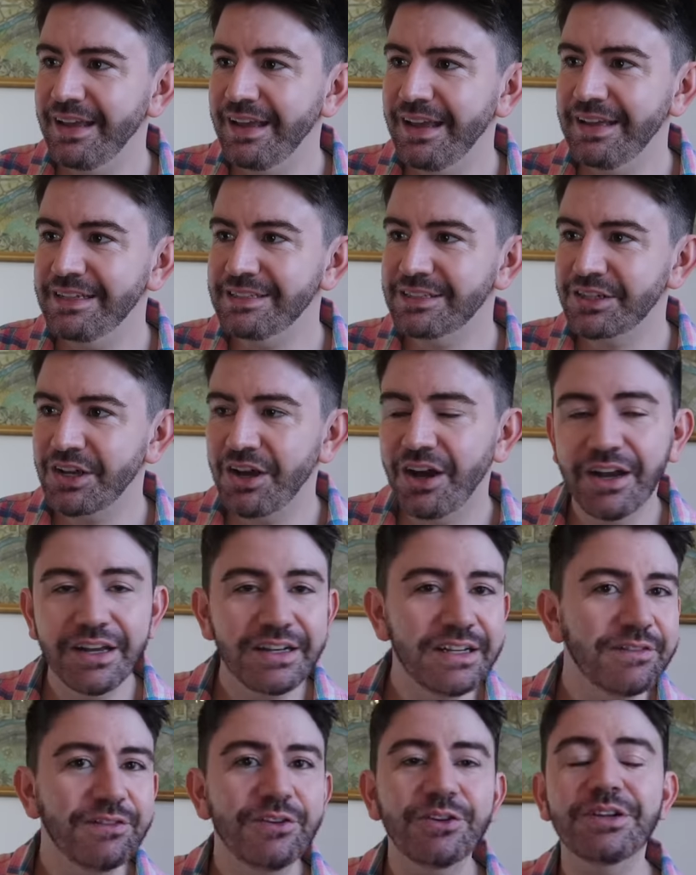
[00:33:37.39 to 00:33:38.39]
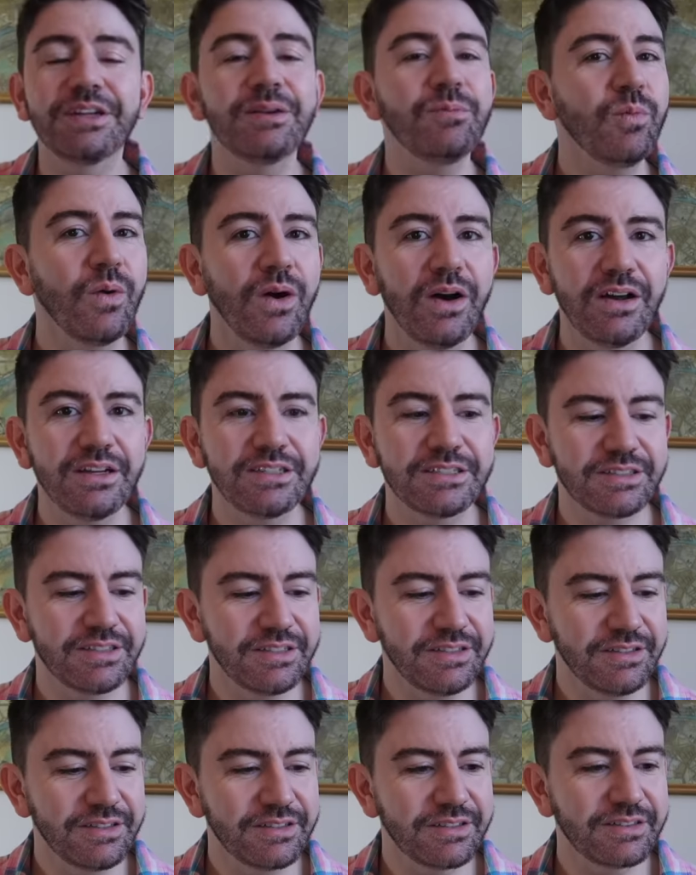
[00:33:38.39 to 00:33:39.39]
It's kind of looking worse
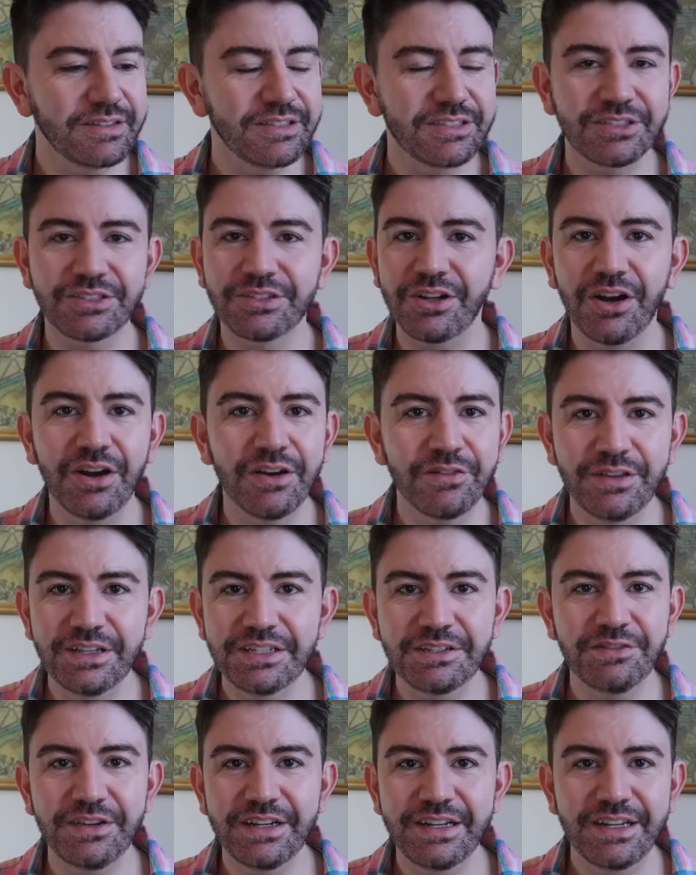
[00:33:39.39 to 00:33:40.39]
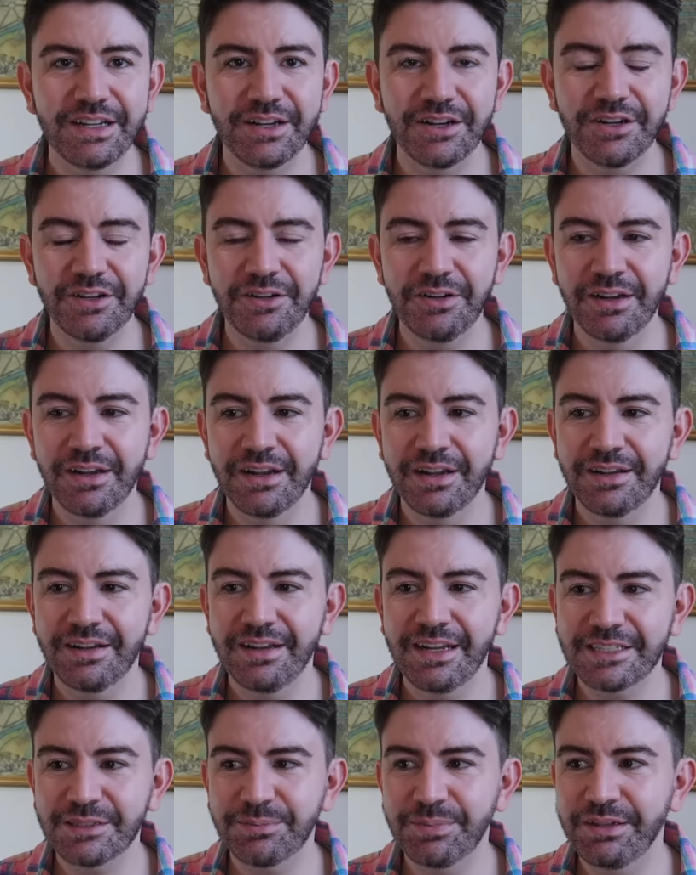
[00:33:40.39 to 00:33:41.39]
than the start of this video,
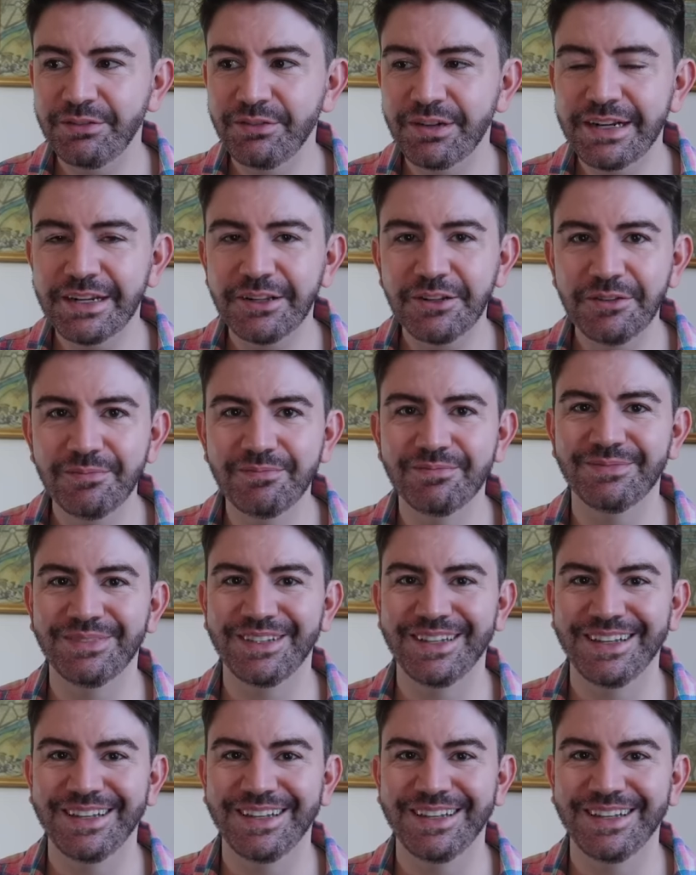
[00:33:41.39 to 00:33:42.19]
let's be real.